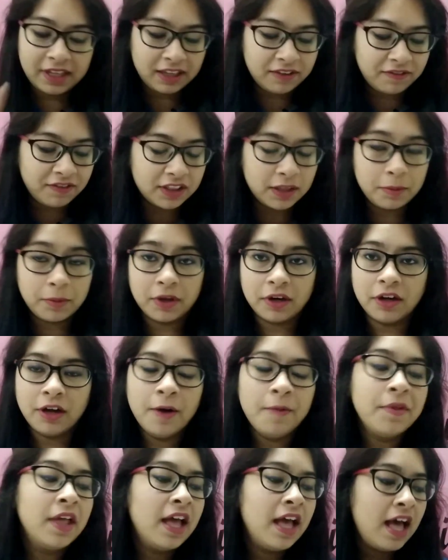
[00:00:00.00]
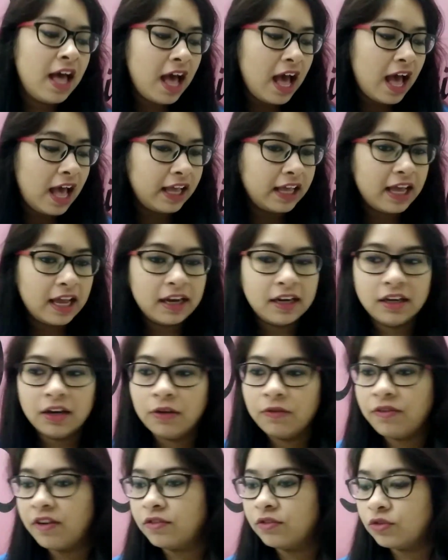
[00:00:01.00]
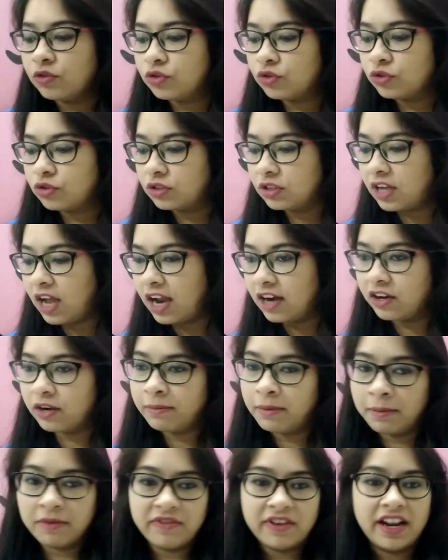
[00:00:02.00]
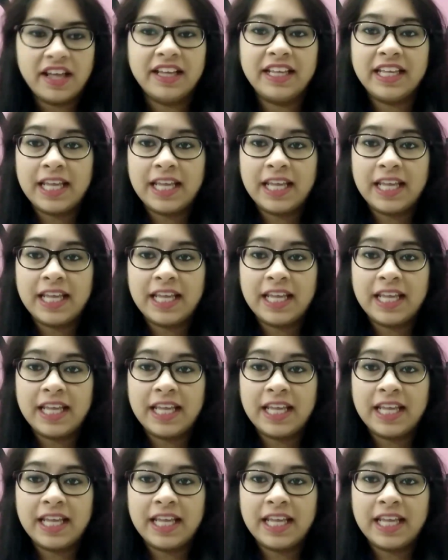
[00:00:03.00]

thing with a mirror. I kind of can't remember where I